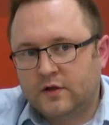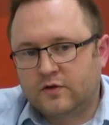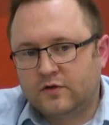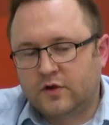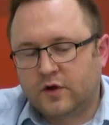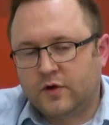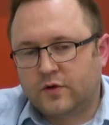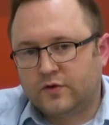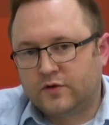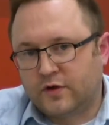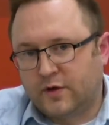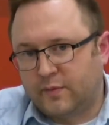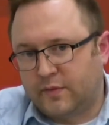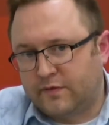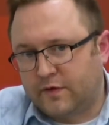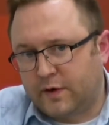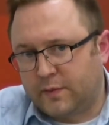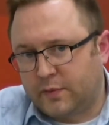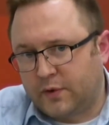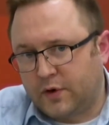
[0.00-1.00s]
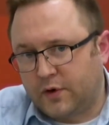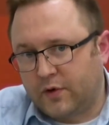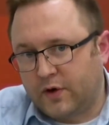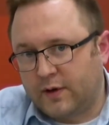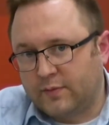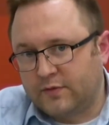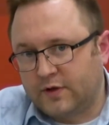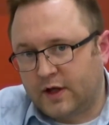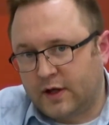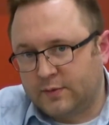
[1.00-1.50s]
So some of our
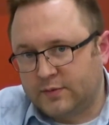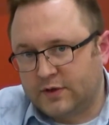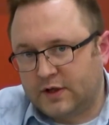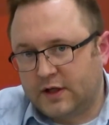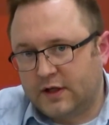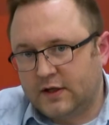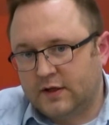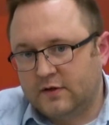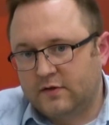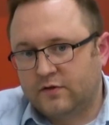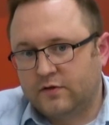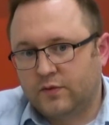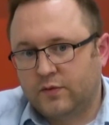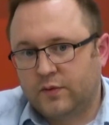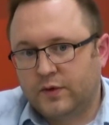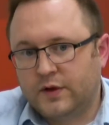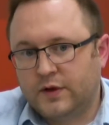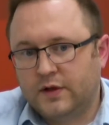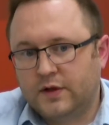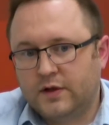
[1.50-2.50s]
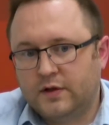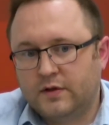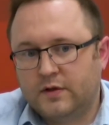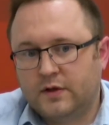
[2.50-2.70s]
programs helped kids with